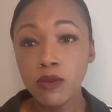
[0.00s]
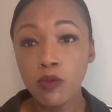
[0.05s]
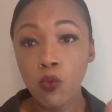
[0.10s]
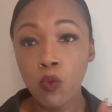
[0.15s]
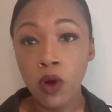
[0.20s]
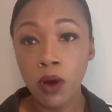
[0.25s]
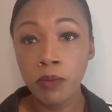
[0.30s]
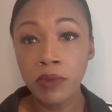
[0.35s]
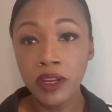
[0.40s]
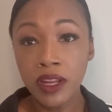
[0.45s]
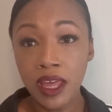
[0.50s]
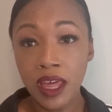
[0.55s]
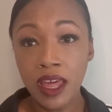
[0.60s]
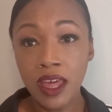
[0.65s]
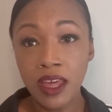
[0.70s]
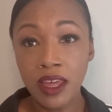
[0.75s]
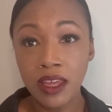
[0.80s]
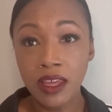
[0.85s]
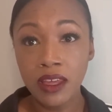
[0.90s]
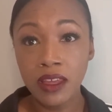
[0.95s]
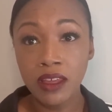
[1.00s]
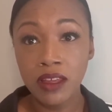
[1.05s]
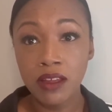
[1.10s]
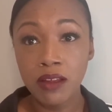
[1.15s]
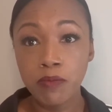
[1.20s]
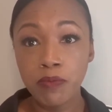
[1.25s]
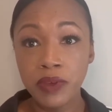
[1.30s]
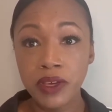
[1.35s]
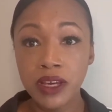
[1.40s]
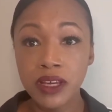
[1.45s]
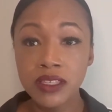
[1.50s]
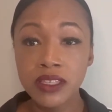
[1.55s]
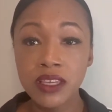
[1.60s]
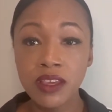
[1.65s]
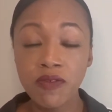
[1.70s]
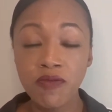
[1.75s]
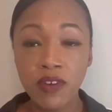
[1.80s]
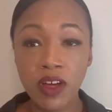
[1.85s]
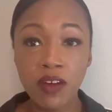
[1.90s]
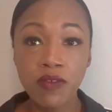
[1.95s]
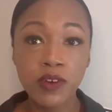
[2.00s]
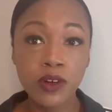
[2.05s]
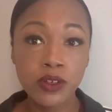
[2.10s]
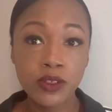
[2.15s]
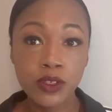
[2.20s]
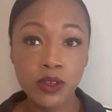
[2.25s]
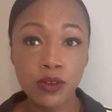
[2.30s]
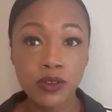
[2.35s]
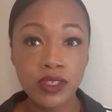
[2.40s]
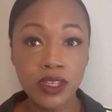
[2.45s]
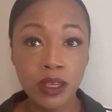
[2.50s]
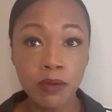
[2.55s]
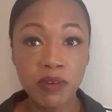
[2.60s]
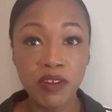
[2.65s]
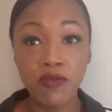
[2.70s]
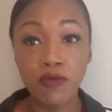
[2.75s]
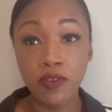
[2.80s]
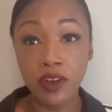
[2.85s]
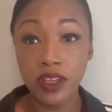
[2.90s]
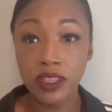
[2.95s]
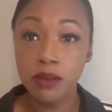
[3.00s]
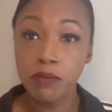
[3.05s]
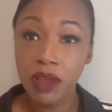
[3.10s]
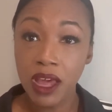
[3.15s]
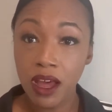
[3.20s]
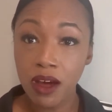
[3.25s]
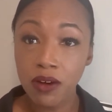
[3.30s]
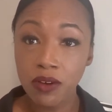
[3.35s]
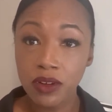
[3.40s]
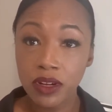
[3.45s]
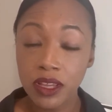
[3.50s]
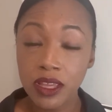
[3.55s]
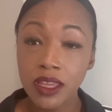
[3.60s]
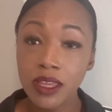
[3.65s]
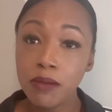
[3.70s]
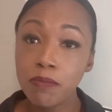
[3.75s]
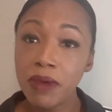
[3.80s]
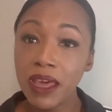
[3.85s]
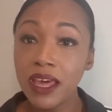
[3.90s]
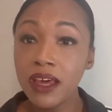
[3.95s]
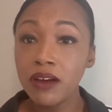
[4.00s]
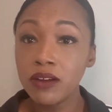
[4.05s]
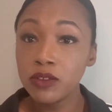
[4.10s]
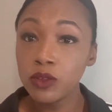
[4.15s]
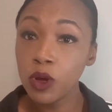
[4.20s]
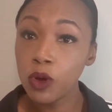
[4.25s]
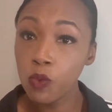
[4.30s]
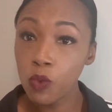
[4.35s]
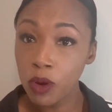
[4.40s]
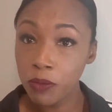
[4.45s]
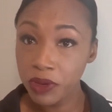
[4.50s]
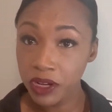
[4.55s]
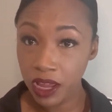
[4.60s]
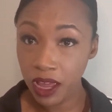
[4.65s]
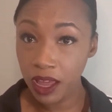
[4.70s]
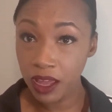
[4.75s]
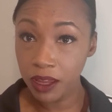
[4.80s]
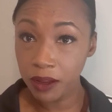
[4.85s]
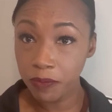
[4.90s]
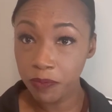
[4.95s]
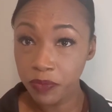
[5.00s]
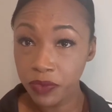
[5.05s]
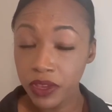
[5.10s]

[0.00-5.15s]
Woman A, because he fell for her so deep, it freaked him out. He bailed on woman A.